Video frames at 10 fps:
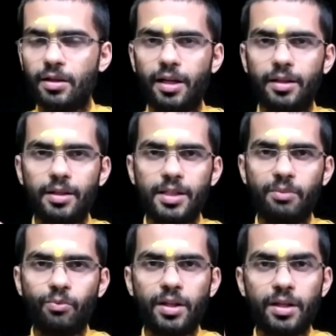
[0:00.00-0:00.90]
In the same
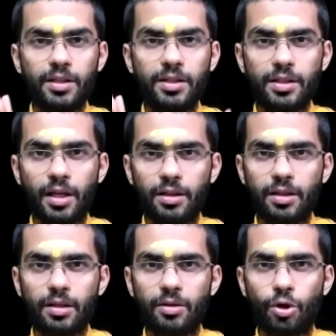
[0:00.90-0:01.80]
way, there is Sat
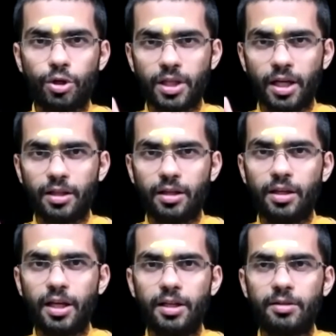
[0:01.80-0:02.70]
or
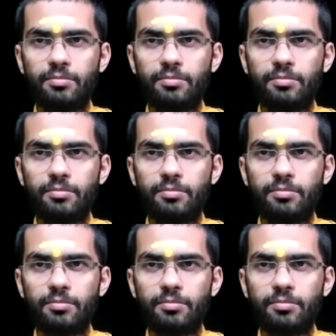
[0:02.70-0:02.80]
Chaitanya